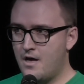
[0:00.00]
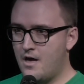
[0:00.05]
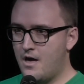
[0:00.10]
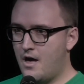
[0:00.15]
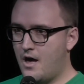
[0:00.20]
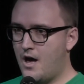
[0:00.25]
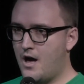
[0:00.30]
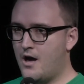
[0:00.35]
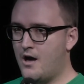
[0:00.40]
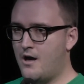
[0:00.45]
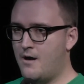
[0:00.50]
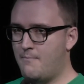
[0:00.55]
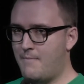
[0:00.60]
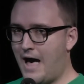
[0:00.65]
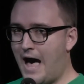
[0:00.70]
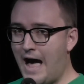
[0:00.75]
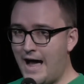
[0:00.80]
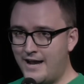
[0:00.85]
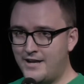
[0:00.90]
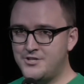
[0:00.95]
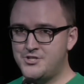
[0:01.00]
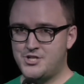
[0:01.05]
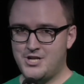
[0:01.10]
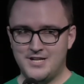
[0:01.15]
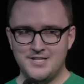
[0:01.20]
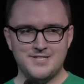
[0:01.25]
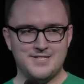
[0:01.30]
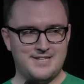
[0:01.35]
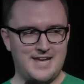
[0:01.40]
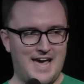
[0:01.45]
I
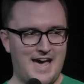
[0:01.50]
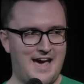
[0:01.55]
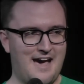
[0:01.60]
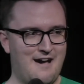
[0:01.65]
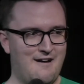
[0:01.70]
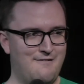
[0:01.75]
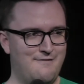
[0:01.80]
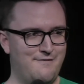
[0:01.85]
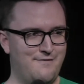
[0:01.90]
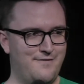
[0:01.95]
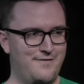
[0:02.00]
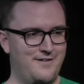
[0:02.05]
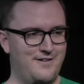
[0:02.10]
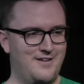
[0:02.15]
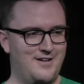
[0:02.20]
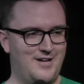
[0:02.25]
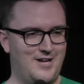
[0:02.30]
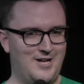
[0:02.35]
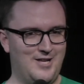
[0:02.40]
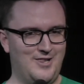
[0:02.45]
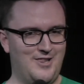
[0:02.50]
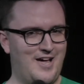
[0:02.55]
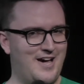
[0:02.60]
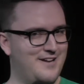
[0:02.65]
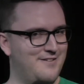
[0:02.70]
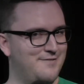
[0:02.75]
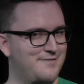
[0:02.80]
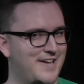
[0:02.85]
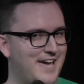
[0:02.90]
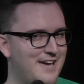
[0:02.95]
just have a lot
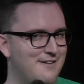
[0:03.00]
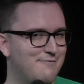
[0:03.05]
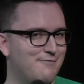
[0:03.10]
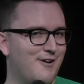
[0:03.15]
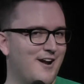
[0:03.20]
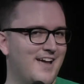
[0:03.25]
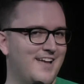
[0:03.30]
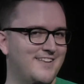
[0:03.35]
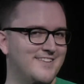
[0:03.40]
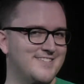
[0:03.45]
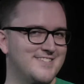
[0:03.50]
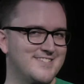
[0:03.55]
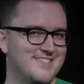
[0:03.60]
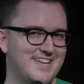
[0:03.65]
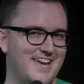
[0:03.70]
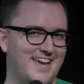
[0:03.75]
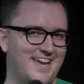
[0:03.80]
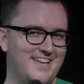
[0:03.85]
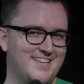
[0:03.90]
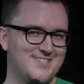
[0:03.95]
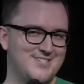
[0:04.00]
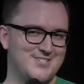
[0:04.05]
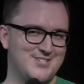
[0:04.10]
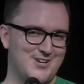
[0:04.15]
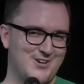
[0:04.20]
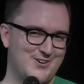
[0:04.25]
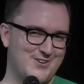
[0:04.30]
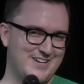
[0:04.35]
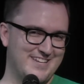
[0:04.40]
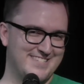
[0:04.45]
of gay friends, and
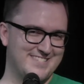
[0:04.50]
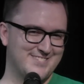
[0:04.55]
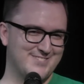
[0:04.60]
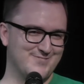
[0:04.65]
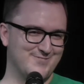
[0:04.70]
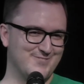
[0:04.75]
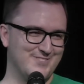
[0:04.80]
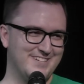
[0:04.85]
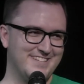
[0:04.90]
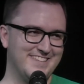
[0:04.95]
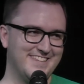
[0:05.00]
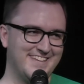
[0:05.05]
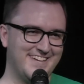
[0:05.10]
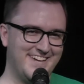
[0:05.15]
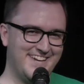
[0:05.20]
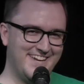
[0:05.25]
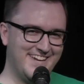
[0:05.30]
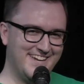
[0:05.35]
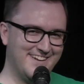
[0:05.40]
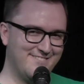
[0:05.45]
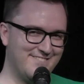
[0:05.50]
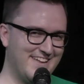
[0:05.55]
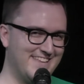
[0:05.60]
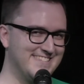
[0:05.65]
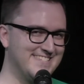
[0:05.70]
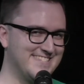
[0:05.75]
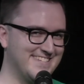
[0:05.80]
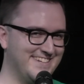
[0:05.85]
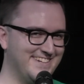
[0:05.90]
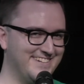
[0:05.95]
so it's really
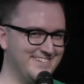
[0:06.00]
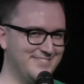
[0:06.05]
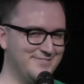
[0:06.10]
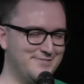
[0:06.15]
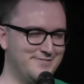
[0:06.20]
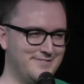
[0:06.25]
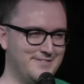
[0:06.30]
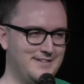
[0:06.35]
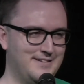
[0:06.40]
offensive.